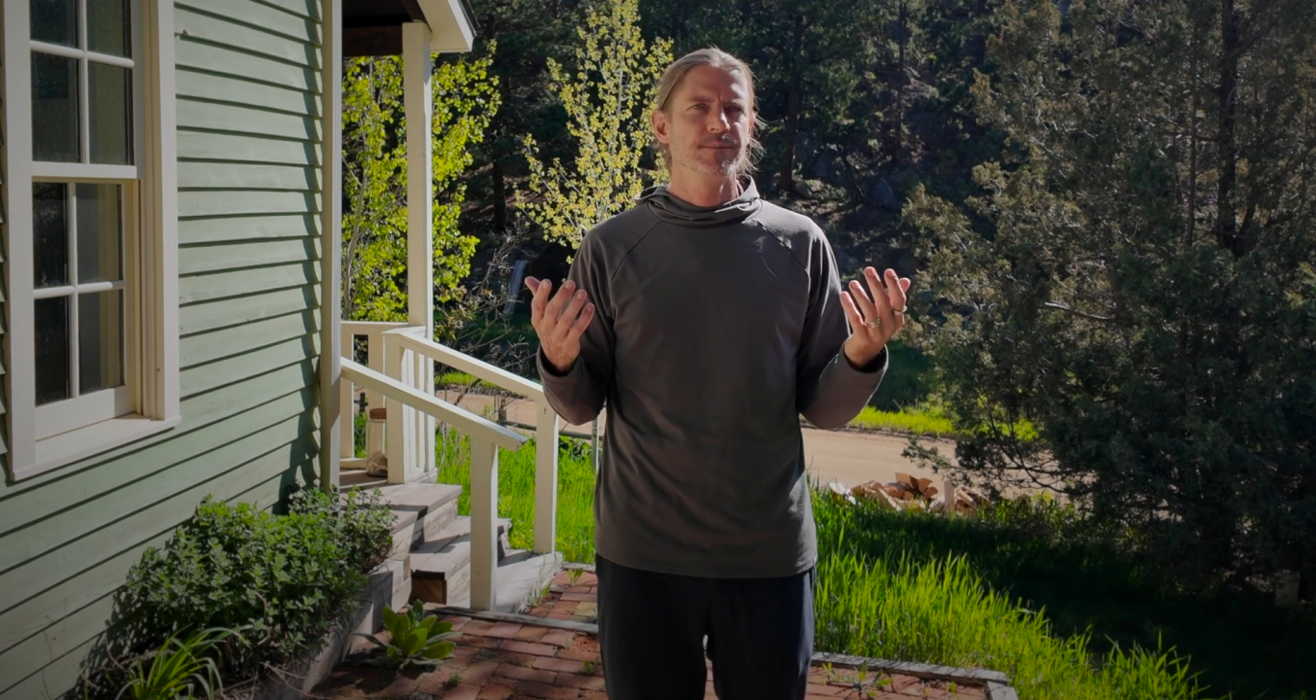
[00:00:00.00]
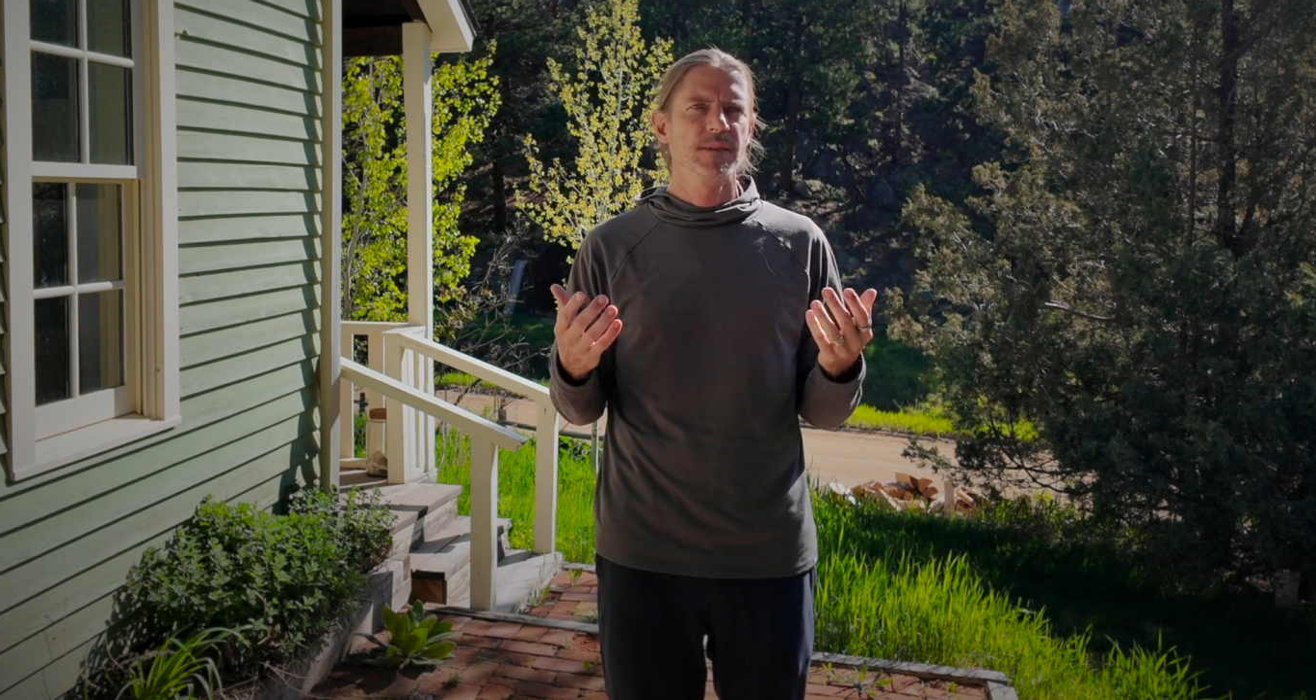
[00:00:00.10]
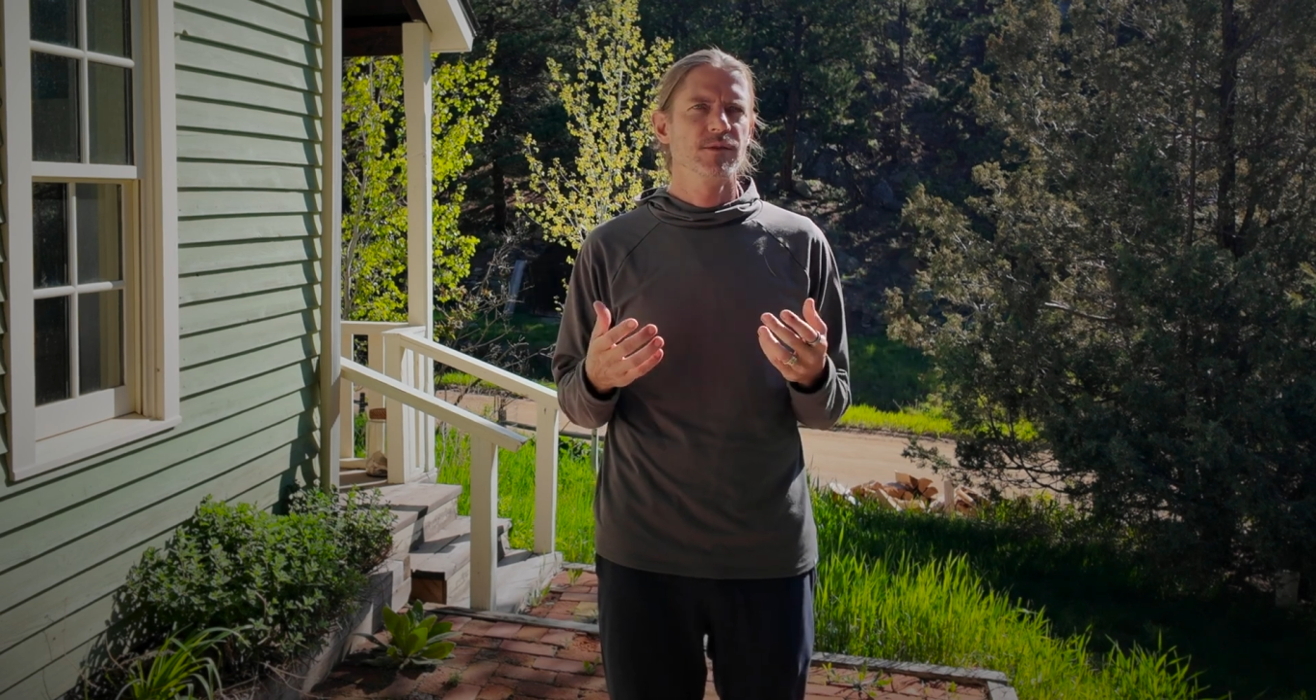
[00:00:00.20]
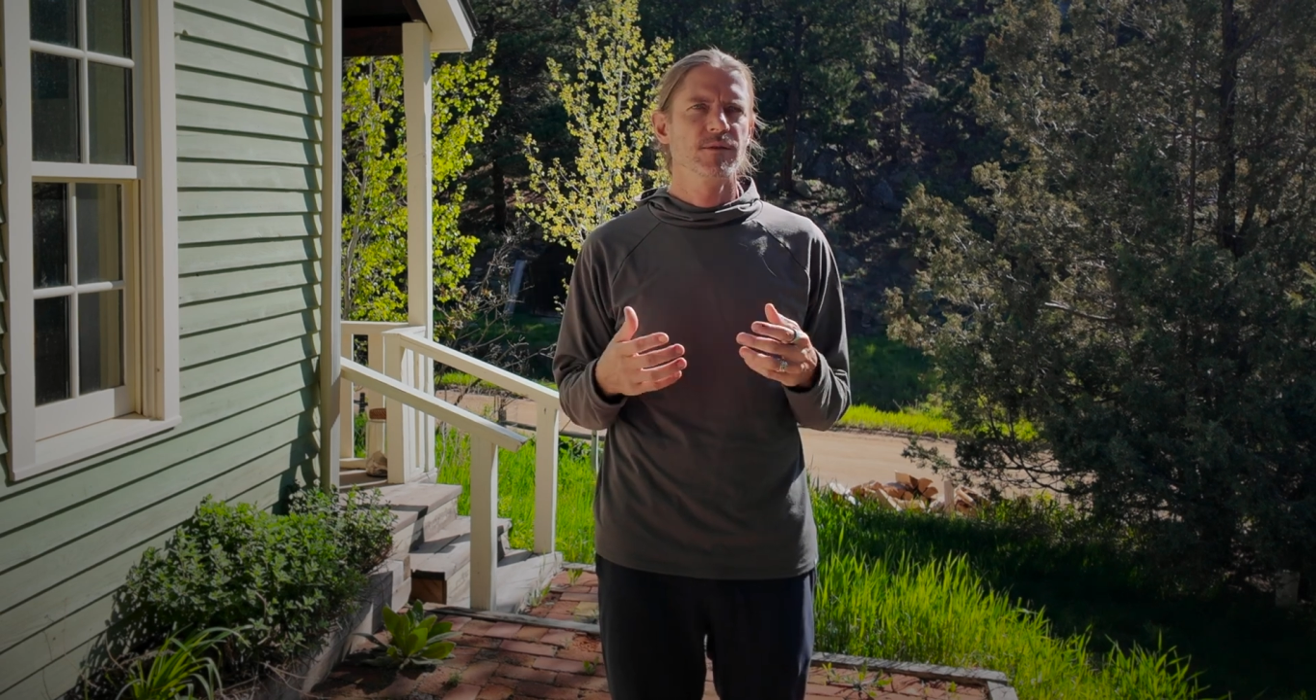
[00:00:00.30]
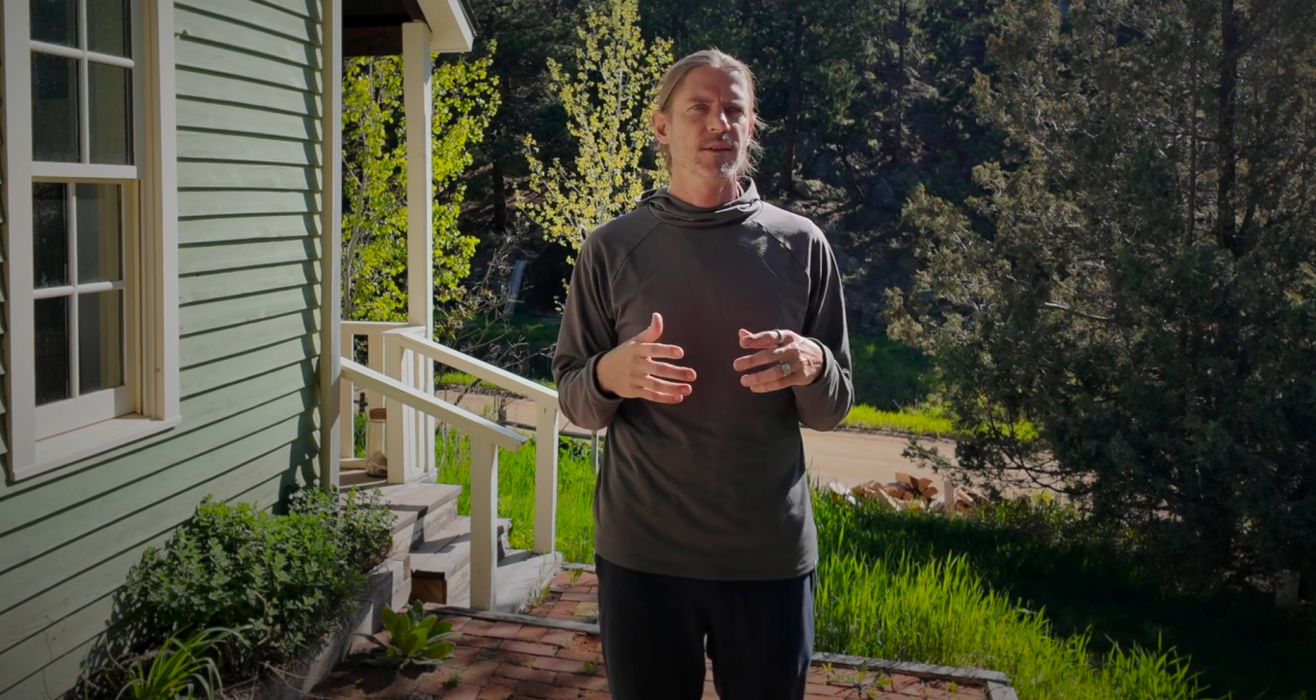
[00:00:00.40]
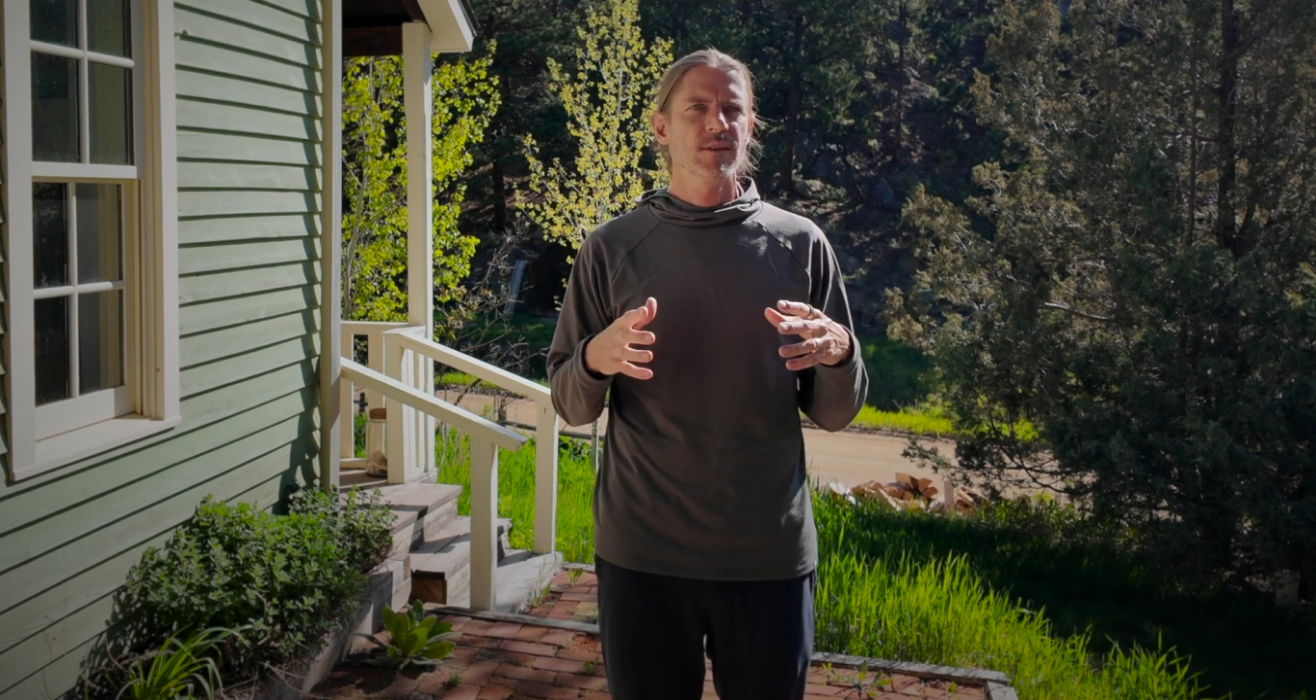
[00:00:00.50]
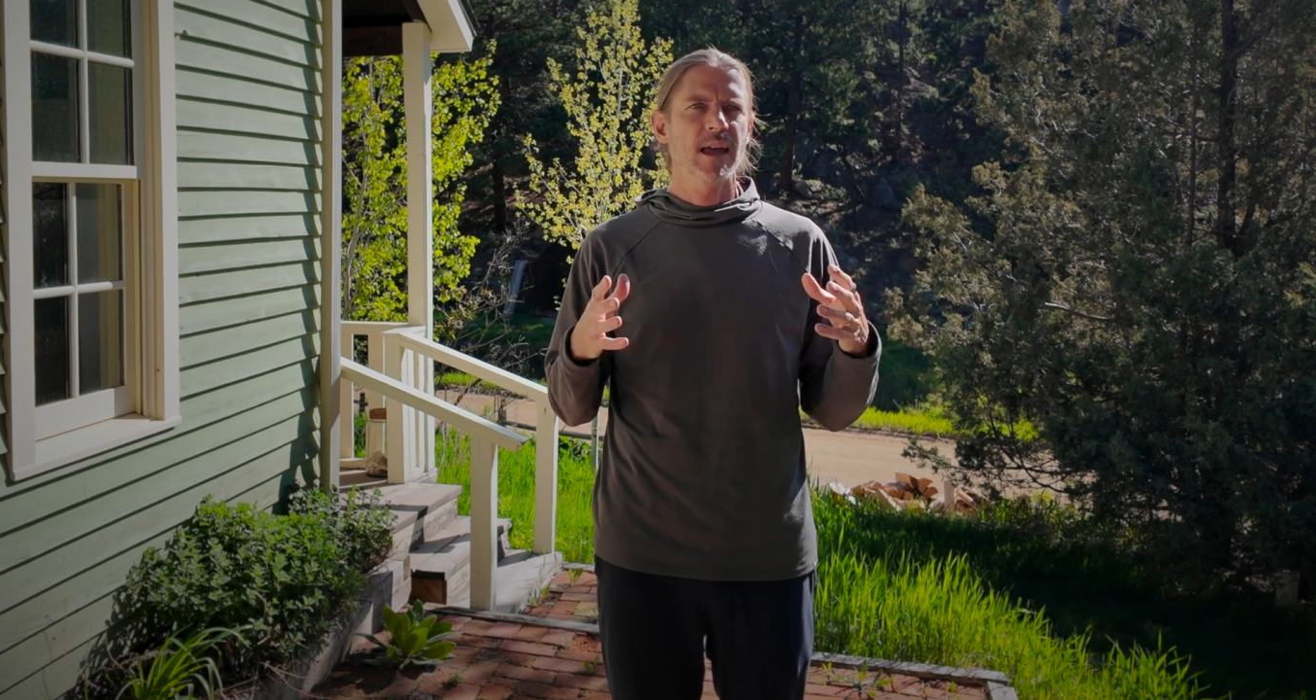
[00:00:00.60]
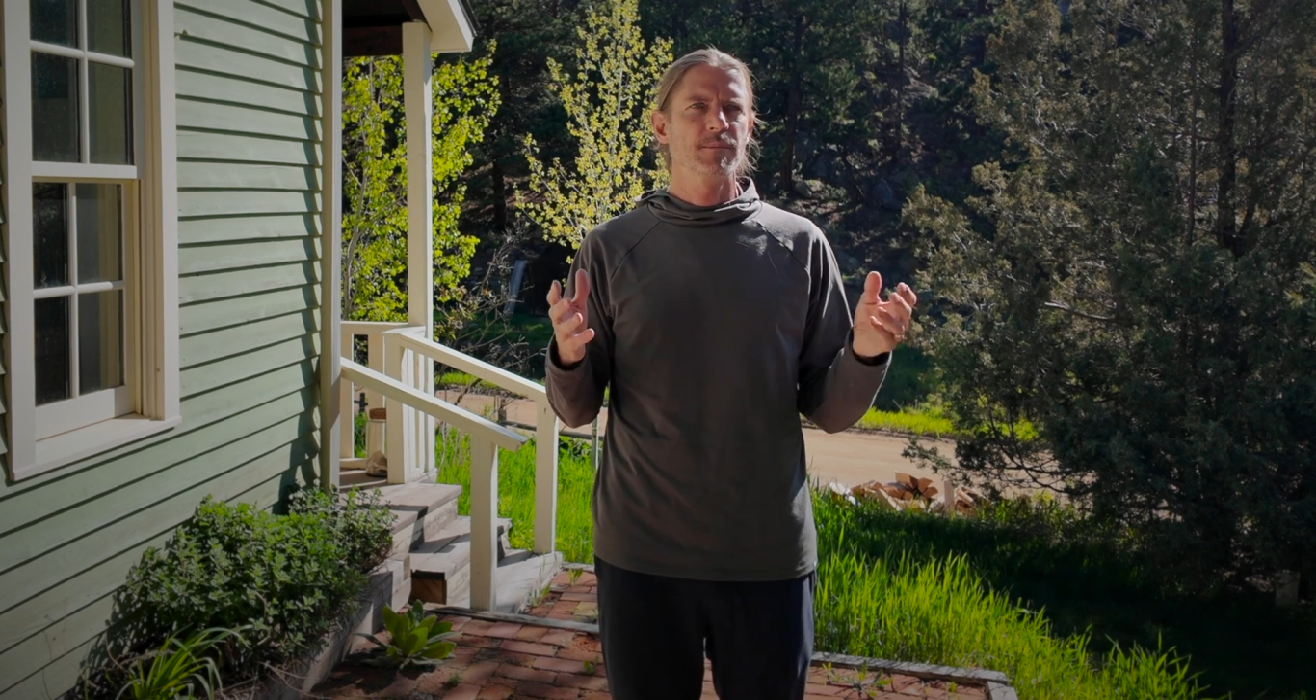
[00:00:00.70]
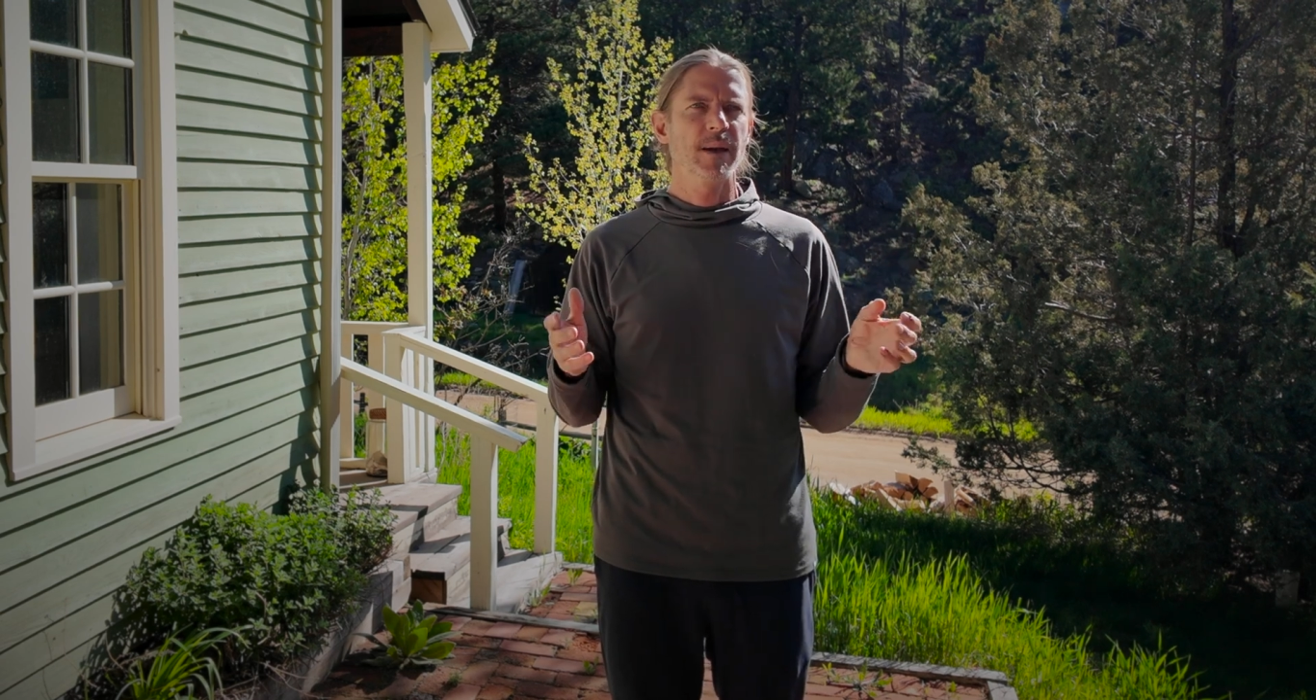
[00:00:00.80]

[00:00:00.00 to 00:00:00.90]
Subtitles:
if you've ever had